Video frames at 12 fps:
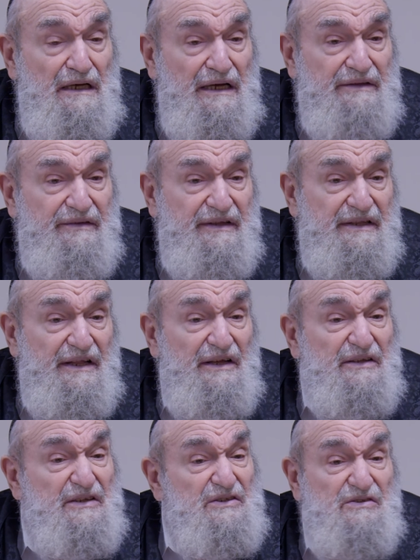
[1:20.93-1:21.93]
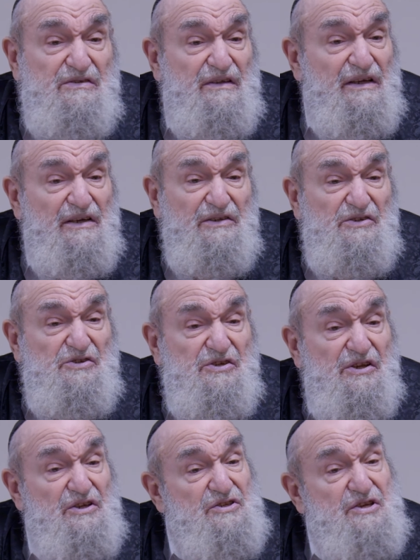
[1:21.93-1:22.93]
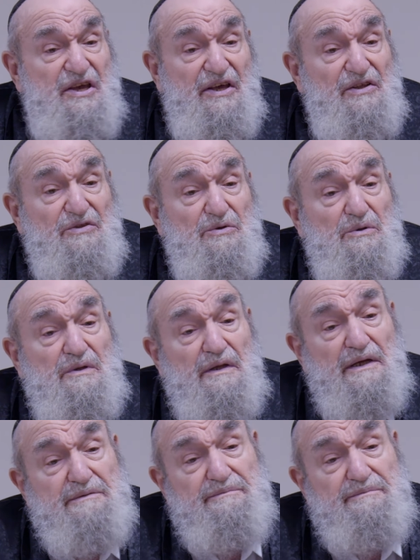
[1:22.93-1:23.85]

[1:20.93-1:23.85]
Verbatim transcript: I think the other, the other cities can't do that.